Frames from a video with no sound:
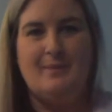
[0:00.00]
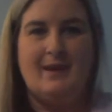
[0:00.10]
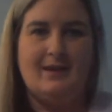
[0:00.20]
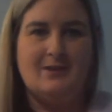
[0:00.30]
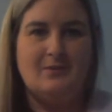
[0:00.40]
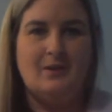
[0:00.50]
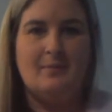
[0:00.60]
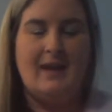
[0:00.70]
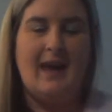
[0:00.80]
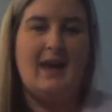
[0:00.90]
big because you want
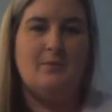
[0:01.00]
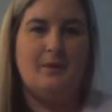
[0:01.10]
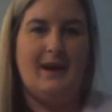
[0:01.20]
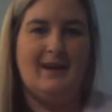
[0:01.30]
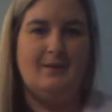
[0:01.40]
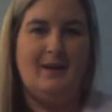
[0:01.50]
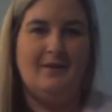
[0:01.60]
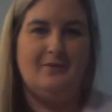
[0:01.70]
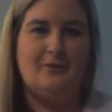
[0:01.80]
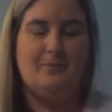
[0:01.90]
to be able to hang them
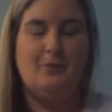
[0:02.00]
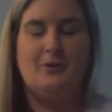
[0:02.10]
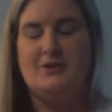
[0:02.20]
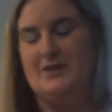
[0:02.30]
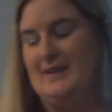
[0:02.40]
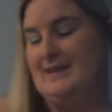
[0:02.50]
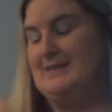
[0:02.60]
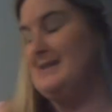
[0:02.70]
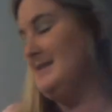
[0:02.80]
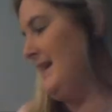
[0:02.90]
out on your porch and
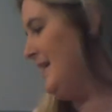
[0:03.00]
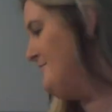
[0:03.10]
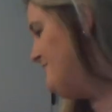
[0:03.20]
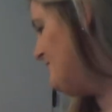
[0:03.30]
things like that.